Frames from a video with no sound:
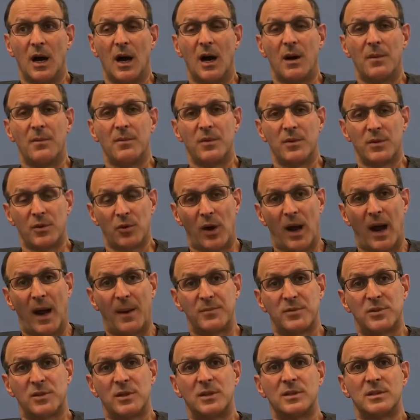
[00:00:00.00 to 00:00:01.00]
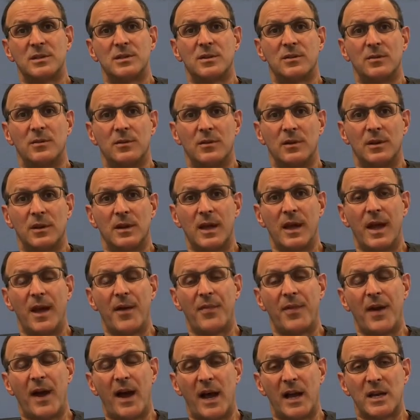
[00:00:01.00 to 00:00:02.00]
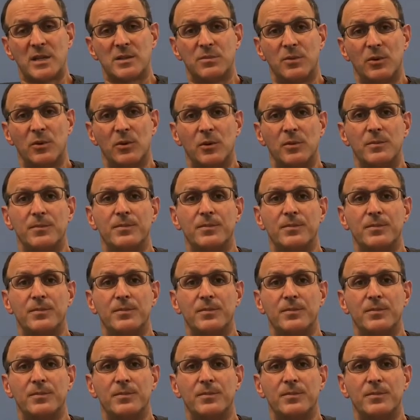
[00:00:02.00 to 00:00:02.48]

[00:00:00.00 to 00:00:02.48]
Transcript: your options at the hospital.